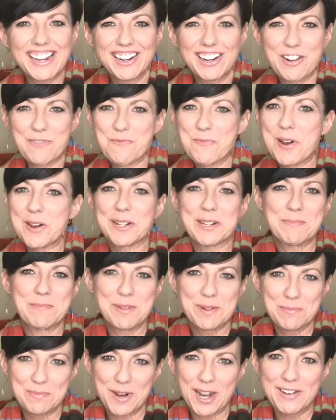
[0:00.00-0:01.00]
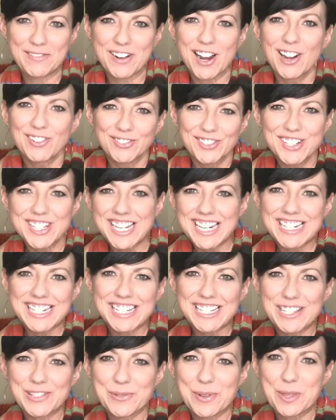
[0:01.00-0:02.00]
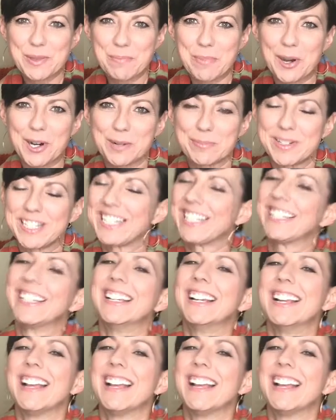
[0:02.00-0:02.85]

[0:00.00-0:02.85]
and welcome to Brave Conversations with Barbie.